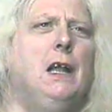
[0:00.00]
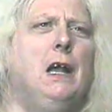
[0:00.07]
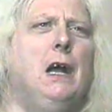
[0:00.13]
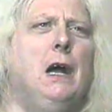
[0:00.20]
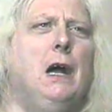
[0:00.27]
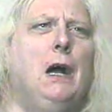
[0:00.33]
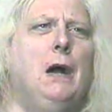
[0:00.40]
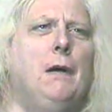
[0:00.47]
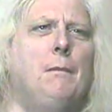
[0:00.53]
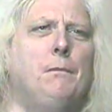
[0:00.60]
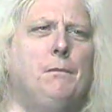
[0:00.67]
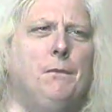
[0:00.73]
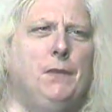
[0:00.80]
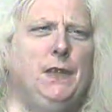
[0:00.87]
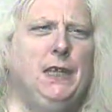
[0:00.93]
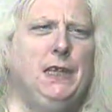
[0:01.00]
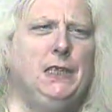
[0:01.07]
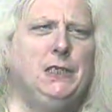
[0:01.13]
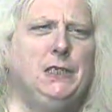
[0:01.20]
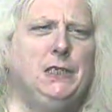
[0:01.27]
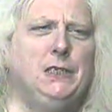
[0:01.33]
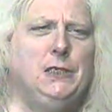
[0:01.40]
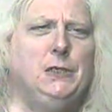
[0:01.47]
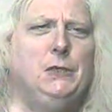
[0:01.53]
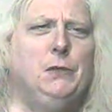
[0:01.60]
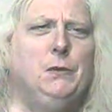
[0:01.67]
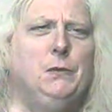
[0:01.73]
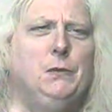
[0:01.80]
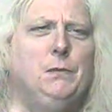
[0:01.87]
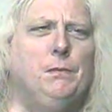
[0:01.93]
um,
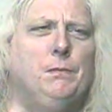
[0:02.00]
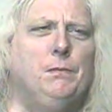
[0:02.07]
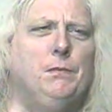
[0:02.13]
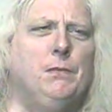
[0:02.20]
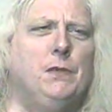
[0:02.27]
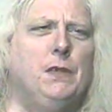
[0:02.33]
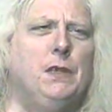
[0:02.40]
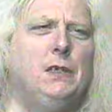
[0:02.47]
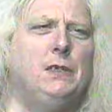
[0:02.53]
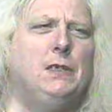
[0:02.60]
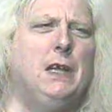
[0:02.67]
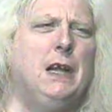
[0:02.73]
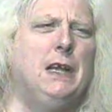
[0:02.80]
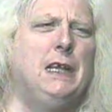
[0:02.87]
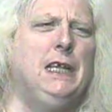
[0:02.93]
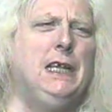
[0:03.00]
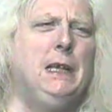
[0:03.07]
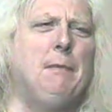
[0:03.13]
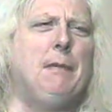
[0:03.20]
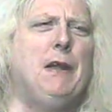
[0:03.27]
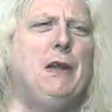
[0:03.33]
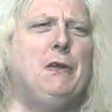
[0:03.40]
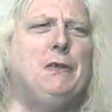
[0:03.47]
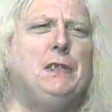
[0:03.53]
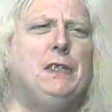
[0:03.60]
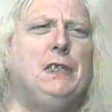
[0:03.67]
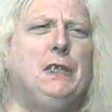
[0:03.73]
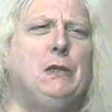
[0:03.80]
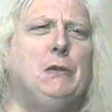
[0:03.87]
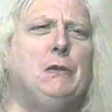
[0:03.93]
into talking about
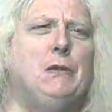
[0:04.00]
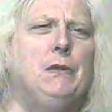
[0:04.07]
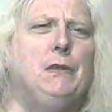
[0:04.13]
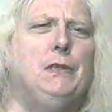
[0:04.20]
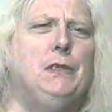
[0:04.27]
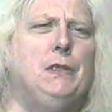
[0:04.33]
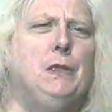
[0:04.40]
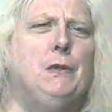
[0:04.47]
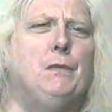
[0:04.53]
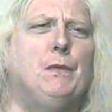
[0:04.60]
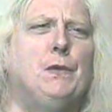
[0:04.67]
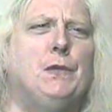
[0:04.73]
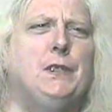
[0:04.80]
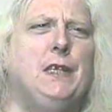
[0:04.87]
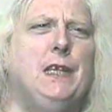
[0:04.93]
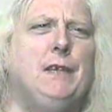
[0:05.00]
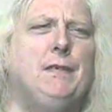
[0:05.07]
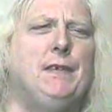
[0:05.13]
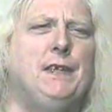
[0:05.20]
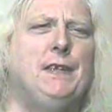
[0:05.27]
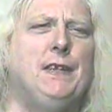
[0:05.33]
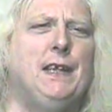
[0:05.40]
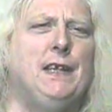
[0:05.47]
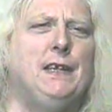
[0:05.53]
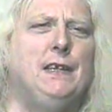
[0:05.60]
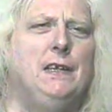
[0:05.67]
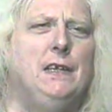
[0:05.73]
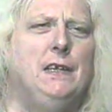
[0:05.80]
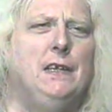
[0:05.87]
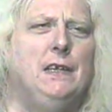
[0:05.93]
you know the, the, universe and everything.
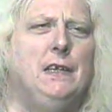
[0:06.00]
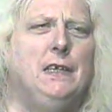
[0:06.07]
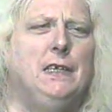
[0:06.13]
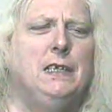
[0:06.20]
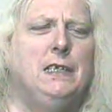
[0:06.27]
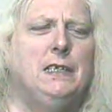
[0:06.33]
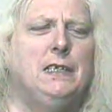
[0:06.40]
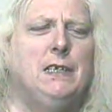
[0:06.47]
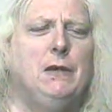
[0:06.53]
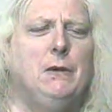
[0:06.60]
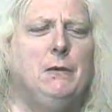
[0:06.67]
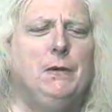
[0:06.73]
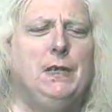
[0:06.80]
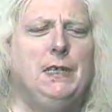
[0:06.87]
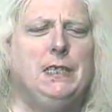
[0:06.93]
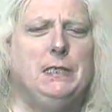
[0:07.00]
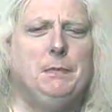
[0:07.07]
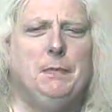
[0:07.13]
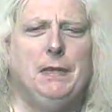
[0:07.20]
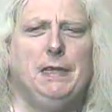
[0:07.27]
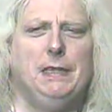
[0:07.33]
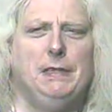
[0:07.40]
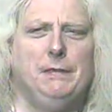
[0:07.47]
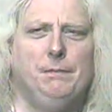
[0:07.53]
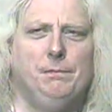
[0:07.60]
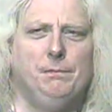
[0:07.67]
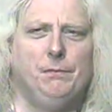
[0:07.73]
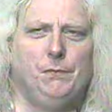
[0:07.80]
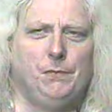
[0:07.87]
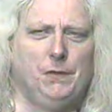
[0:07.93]
So it's been
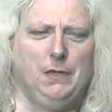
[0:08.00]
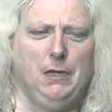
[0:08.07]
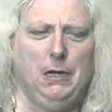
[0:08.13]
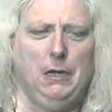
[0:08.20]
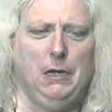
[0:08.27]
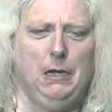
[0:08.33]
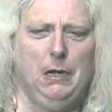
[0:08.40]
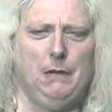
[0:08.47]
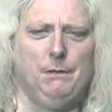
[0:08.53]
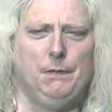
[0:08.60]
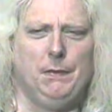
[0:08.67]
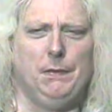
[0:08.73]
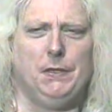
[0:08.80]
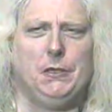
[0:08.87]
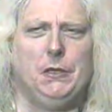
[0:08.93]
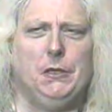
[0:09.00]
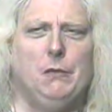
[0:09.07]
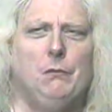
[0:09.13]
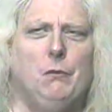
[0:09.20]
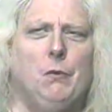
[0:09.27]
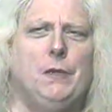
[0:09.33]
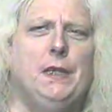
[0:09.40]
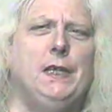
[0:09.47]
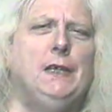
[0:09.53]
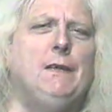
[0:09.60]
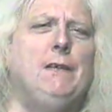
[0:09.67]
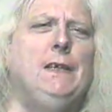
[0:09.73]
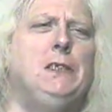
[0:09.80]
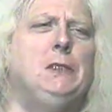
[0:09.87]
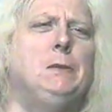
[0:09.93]
a very good working
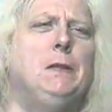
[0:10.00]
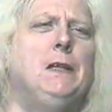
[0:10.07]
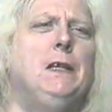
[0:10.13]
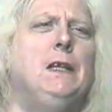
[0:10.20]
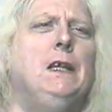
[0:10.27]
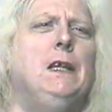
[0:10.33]
arrangement.